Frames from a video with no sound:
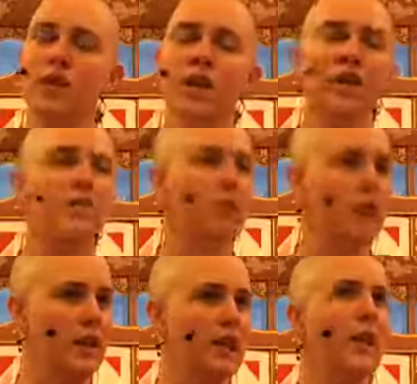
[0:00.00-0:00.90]
And
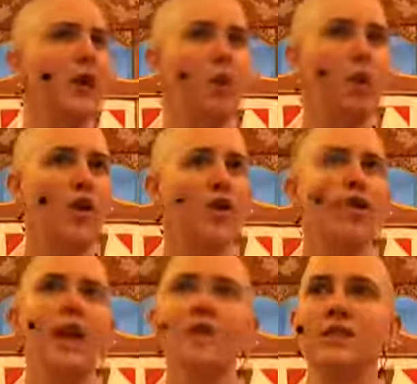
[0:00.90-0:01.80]
really what
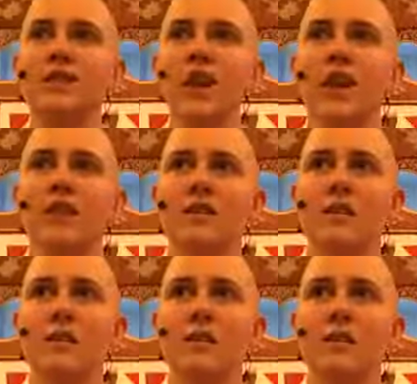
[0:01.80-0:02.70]
creates that
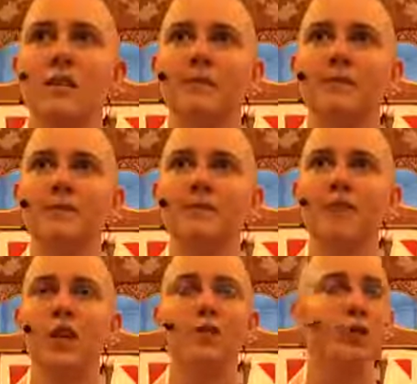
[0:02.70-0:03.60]

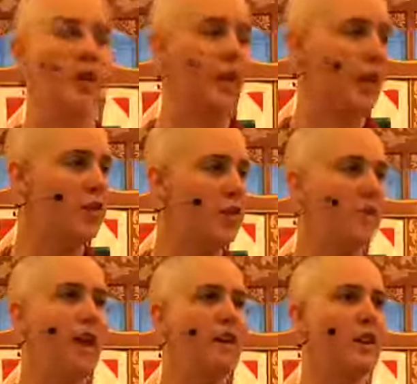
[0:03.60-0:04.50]
communication,
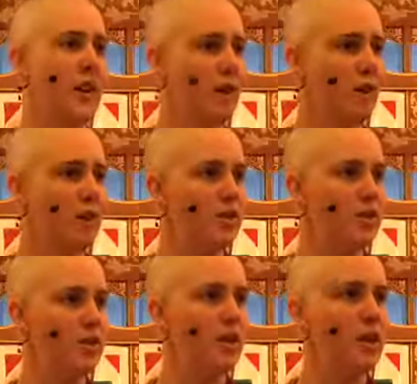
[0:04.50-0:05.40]
that collaboration
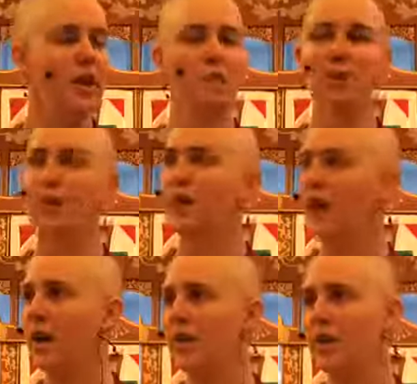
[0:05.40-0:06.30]
between
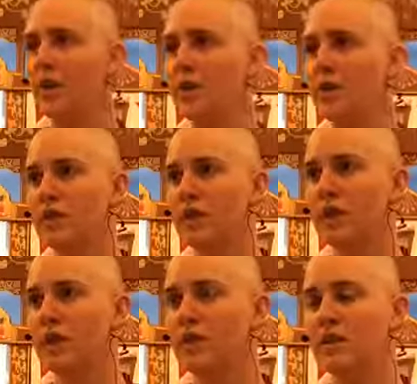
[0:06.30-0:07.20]
outside wisdom and
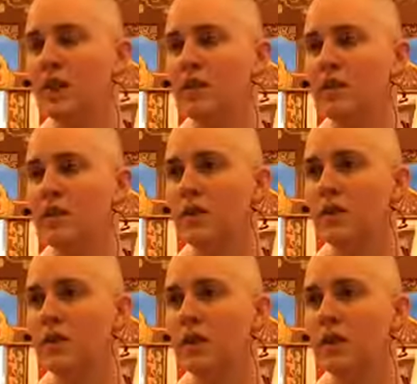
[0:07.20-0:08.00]
inside wisdom.